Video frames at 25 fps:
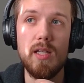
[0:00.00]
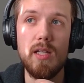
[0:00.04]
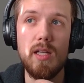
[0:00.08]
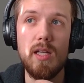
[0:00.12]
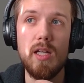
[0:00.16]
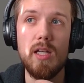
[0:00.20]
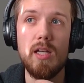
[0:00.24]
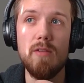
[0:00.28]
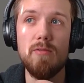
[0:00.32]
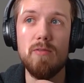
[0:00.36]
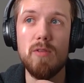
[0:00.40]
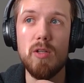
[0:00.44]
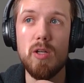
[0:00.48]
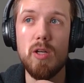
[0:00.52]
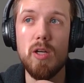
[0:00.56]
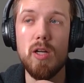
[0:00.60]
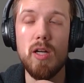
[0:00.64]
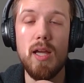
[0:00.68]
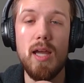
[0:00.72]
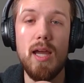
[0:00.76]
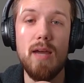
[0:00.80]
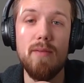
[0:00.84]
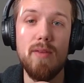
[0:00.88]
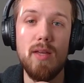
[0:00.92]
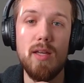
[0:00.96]
if they're going to
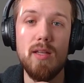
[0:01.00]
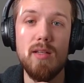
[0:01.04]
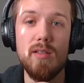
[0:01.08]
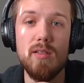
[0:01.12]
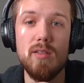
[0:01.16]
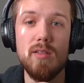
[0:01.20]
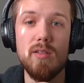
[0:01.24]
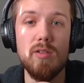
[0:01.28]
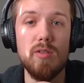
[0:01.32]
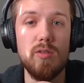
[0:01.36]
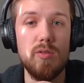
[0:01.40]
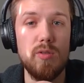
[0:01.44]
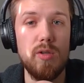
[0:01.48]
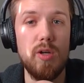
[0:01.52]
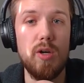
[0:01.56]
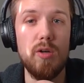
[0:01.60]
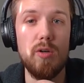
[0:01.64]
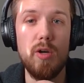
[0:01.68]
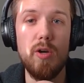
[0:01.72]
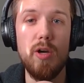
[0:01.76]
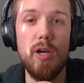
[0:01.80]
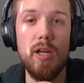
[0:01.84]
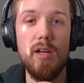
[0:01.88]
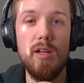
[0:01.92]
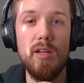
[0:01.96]
have that.
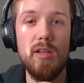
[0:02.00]
Go ahead.